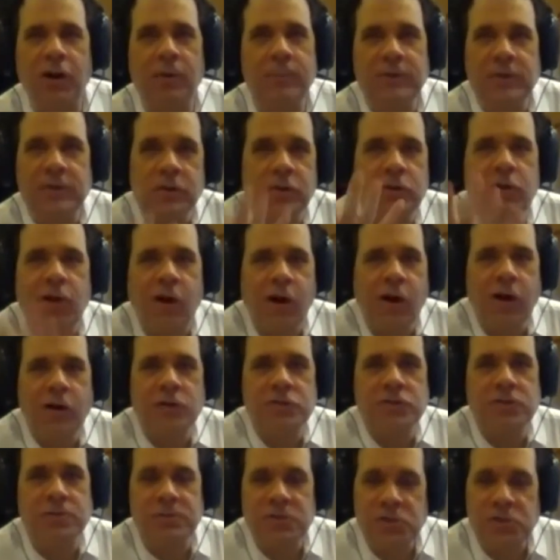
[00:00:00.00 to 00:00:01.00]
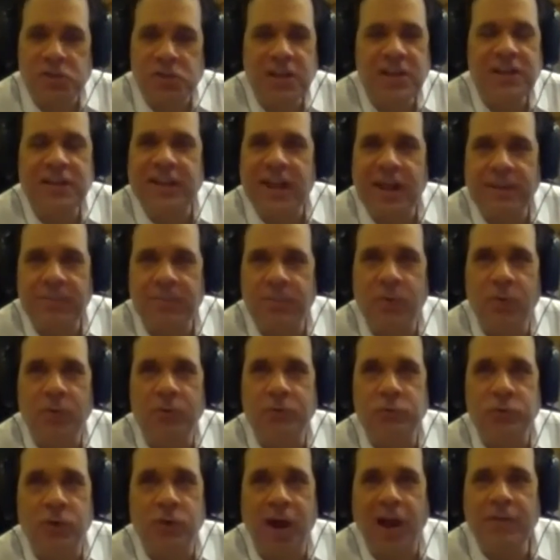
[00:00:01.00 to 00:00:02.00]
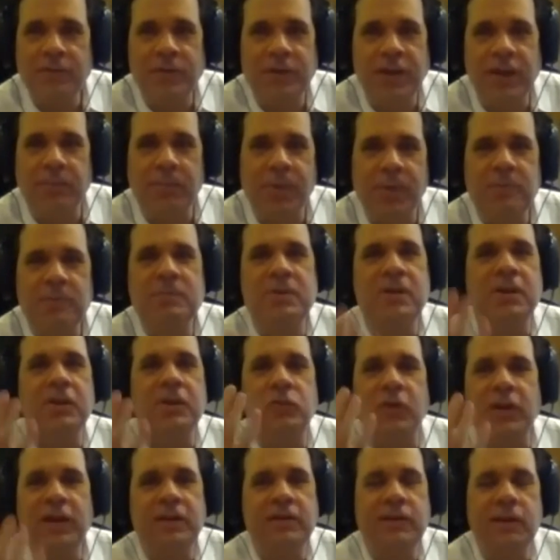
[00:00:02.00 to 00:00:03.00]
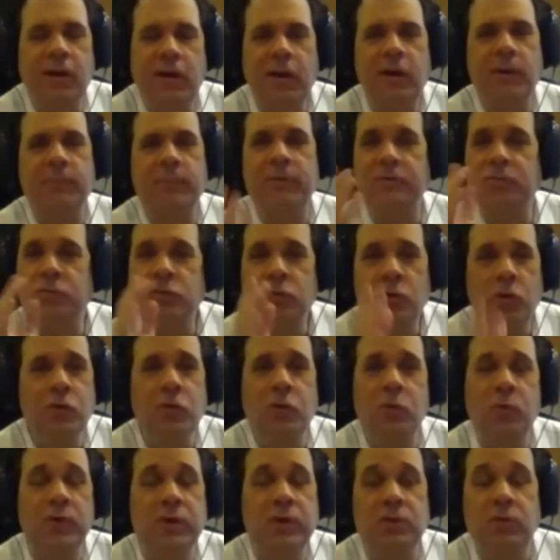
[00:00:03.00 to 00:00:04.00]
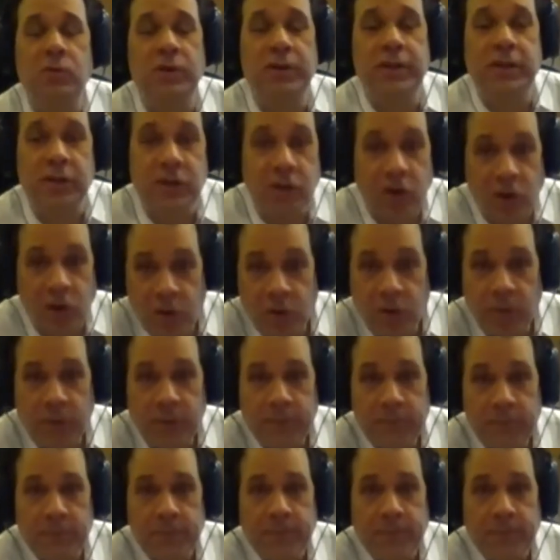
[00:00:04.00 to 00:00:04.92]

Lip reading: I mean, your car is a machine capable of driving. It might be a great car, but if you don't know where you want to go,